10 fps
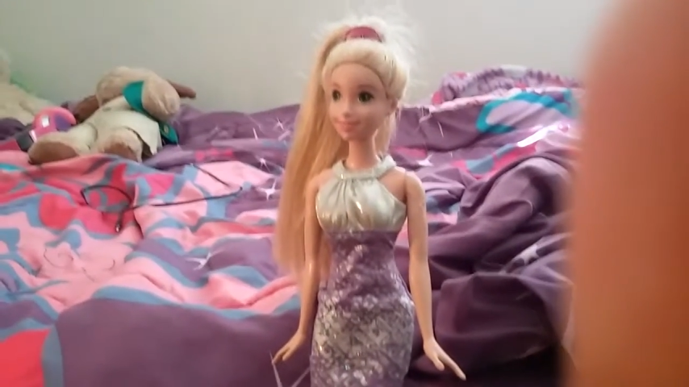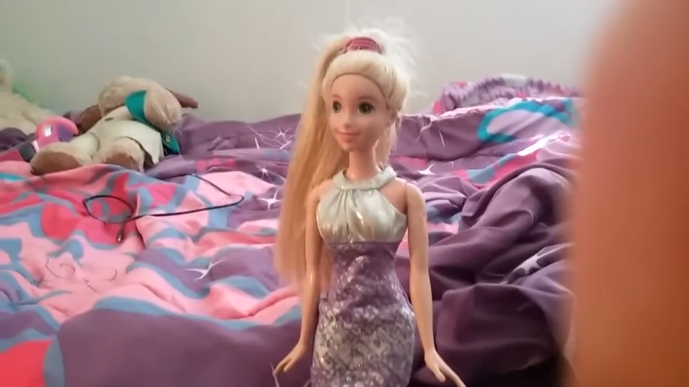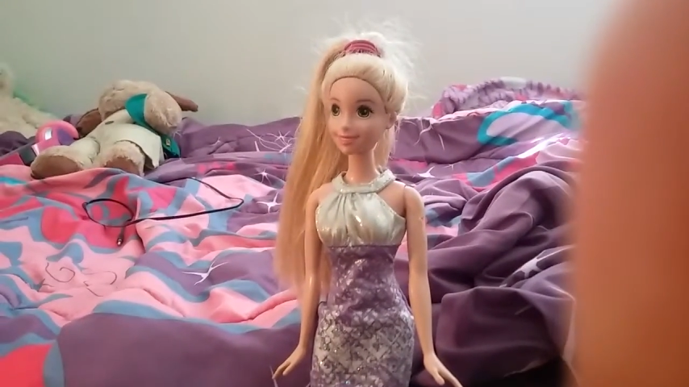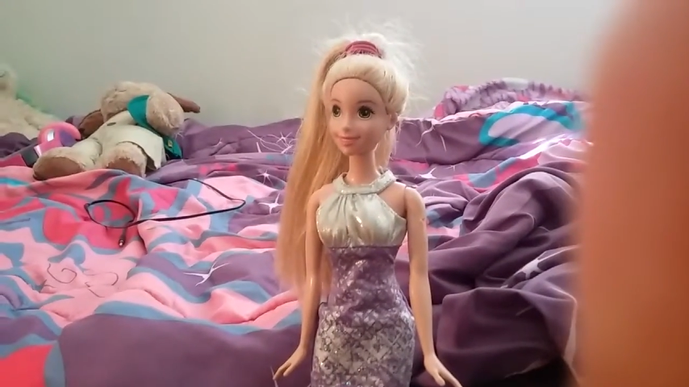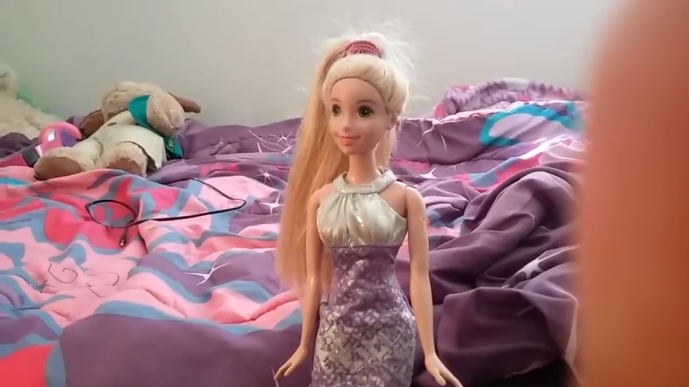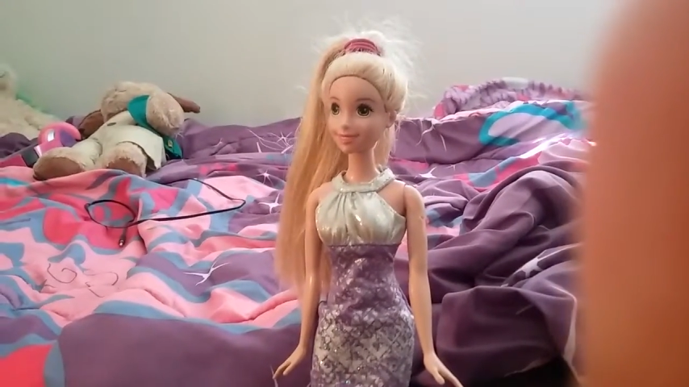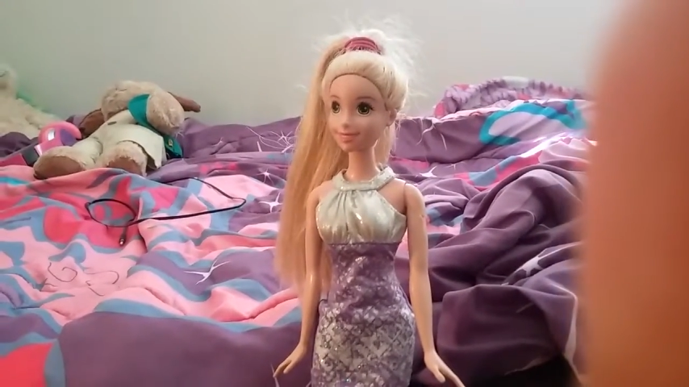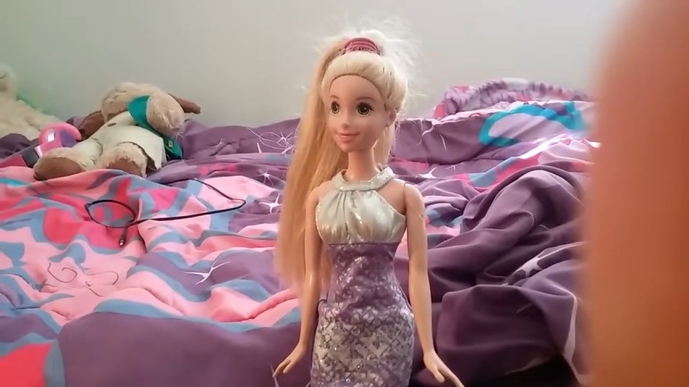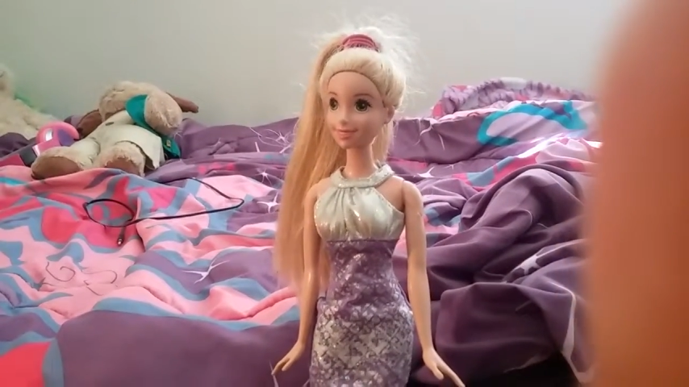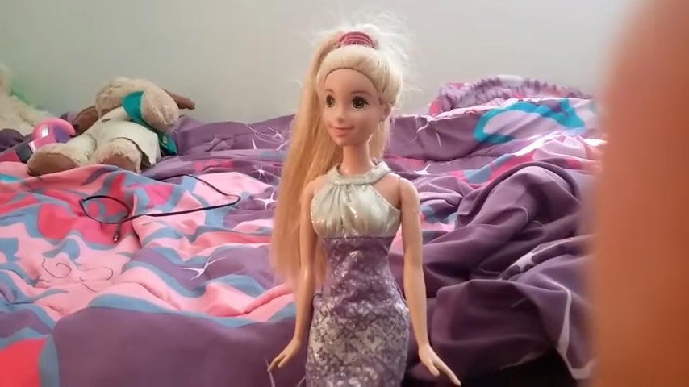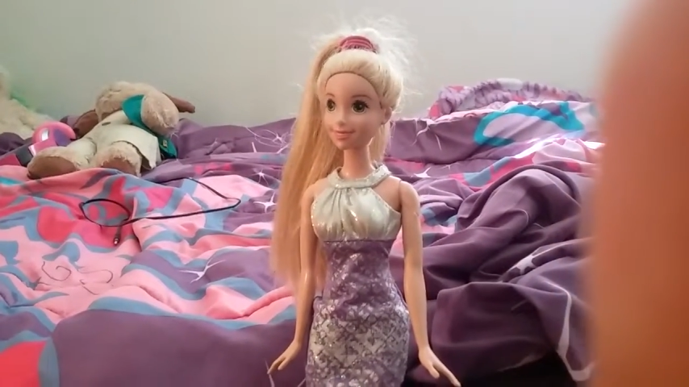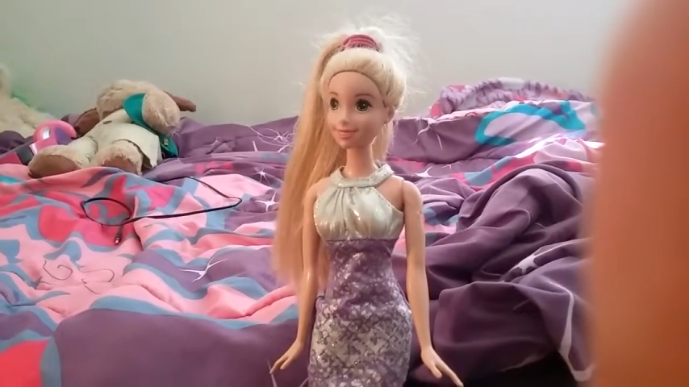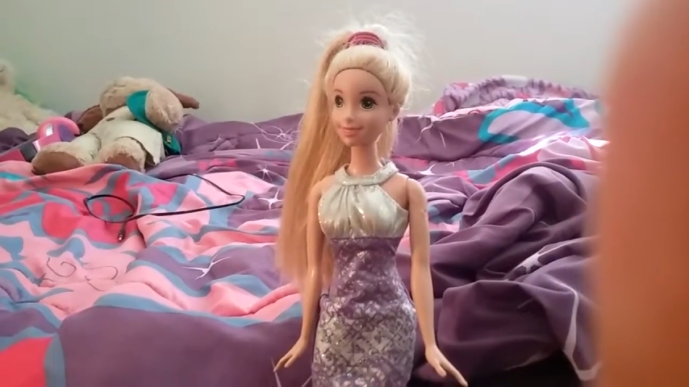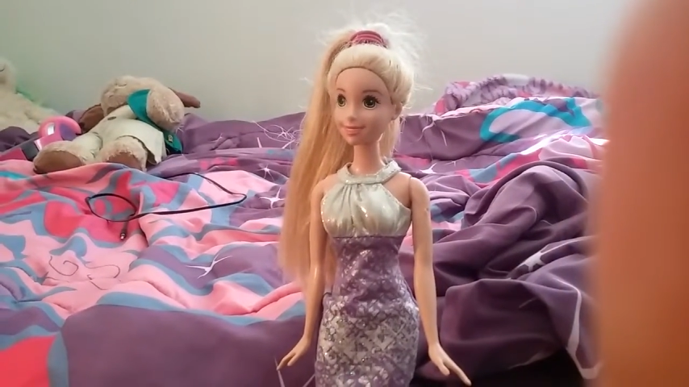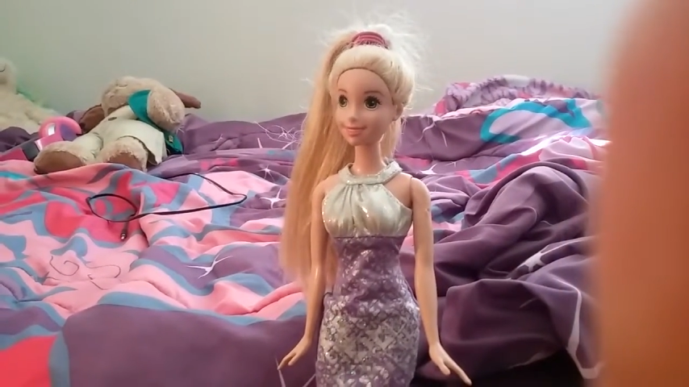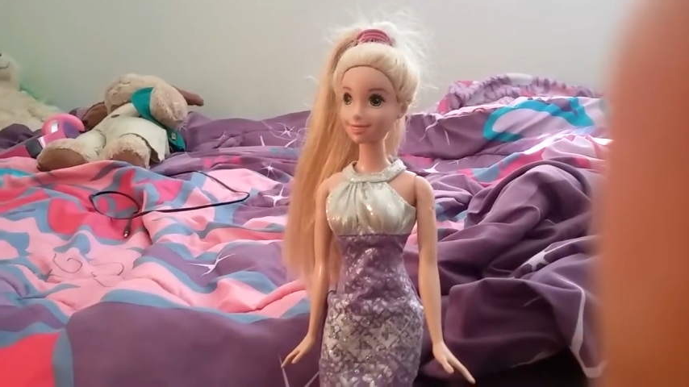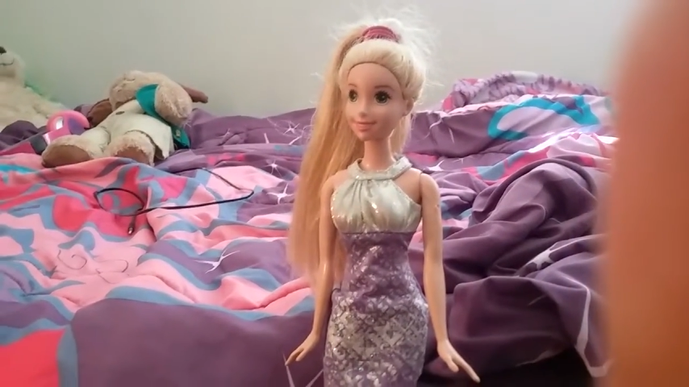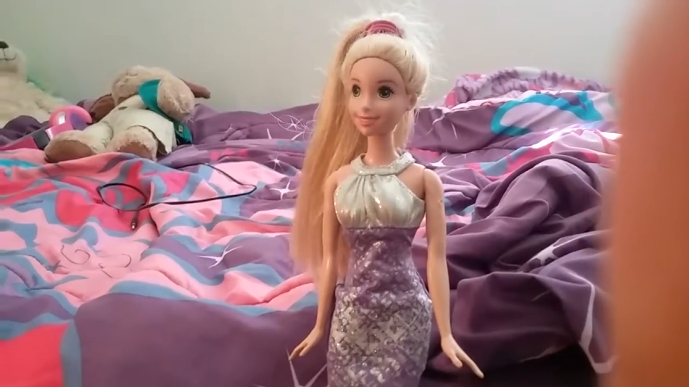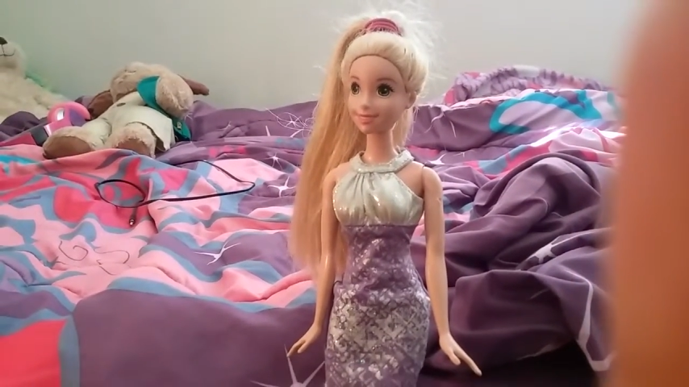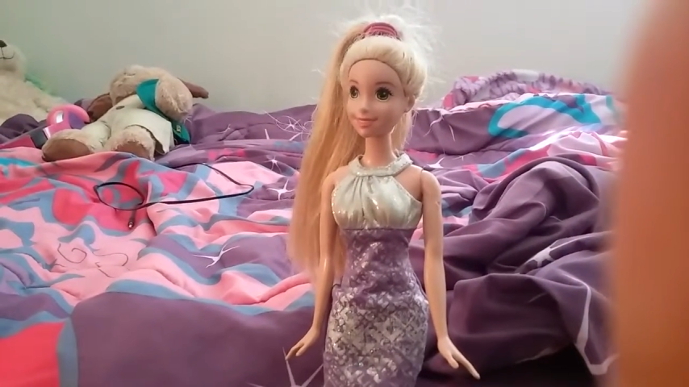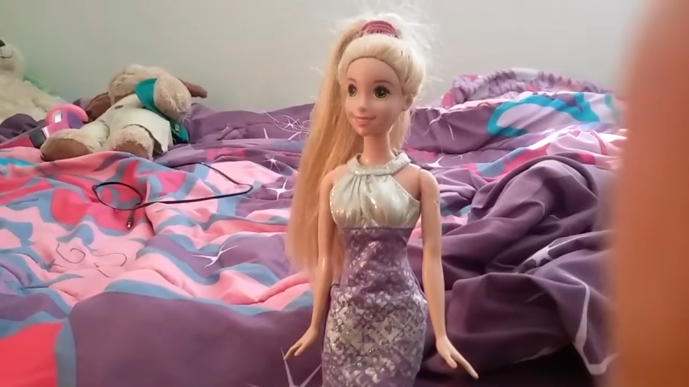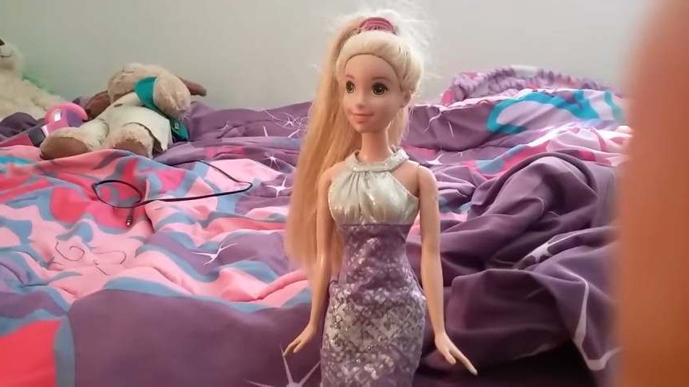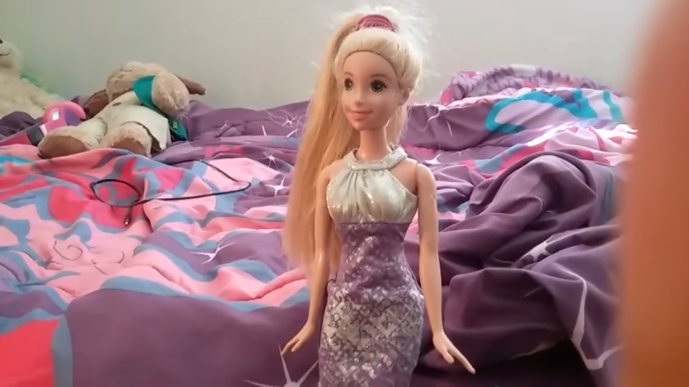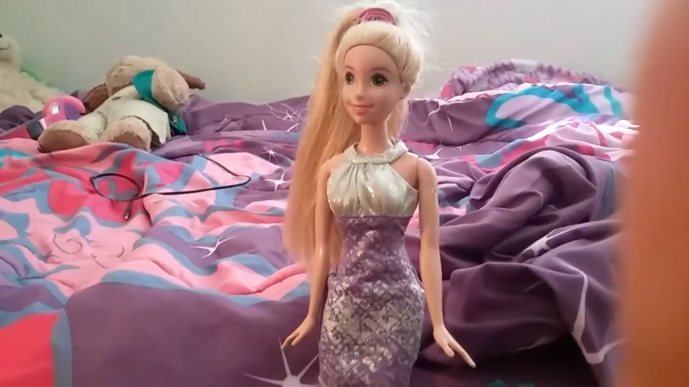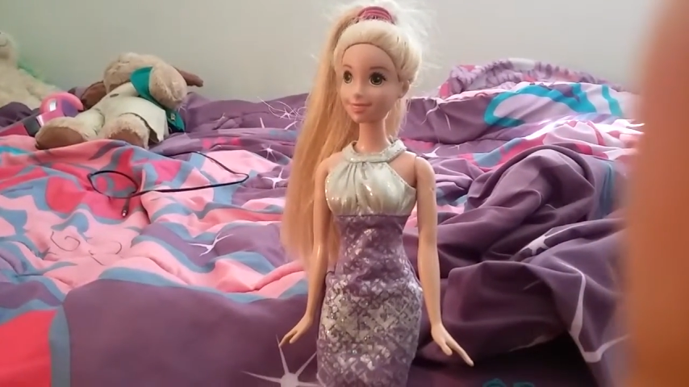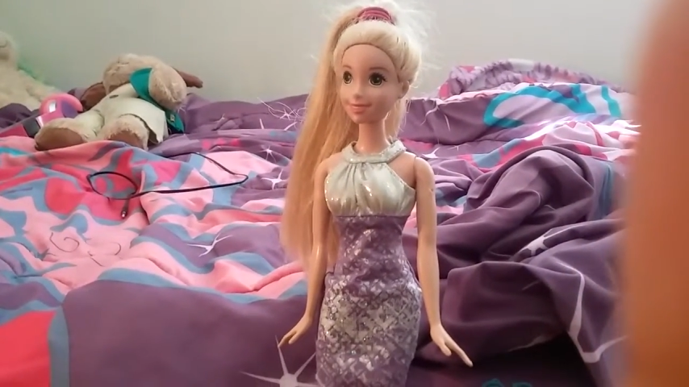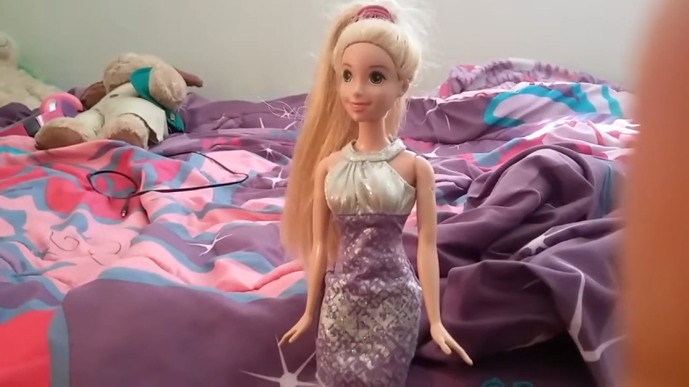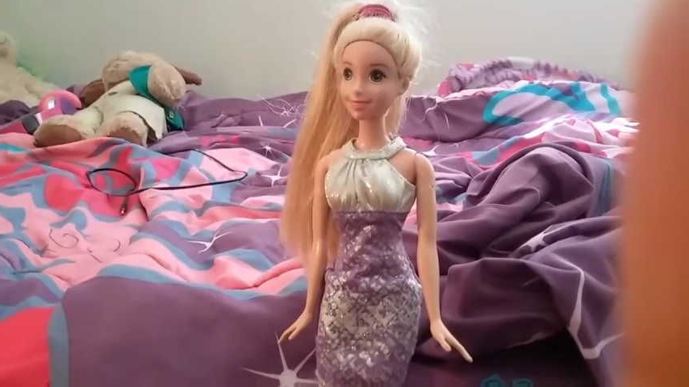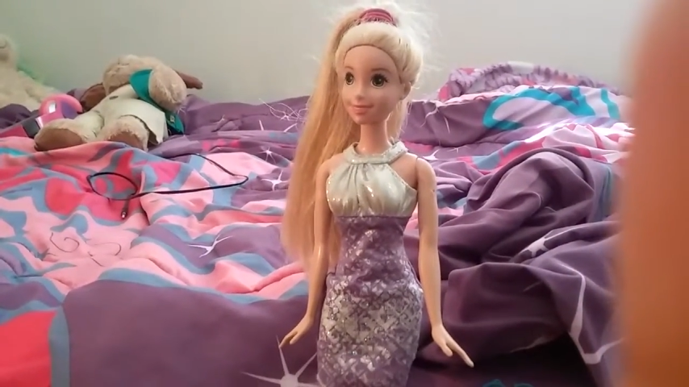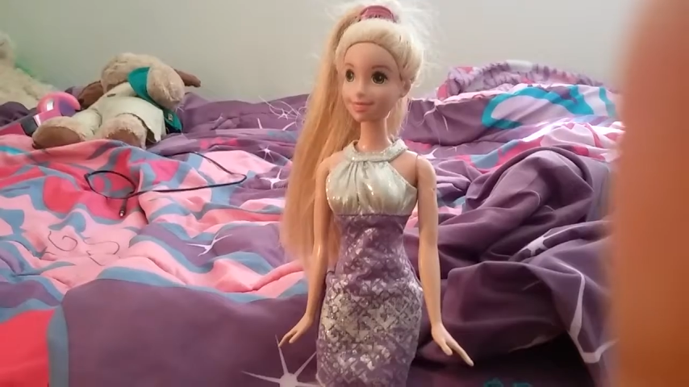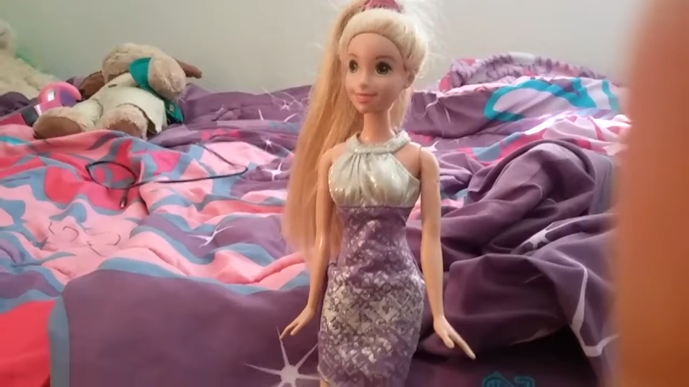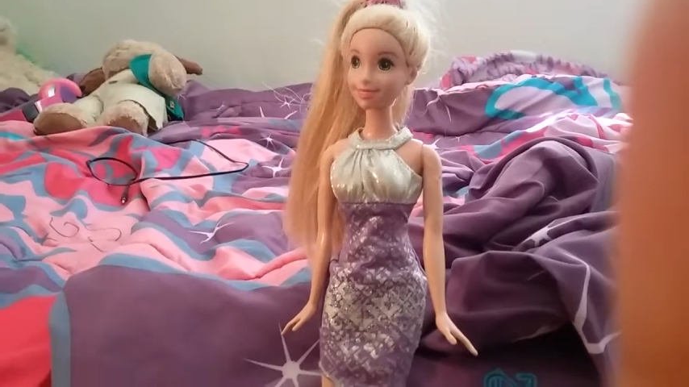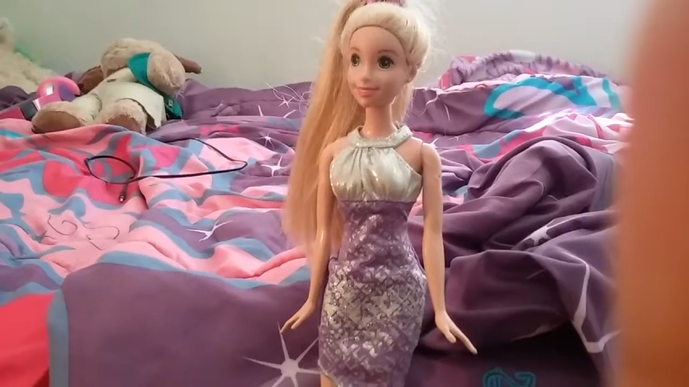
now I have to think. Oh my gosh.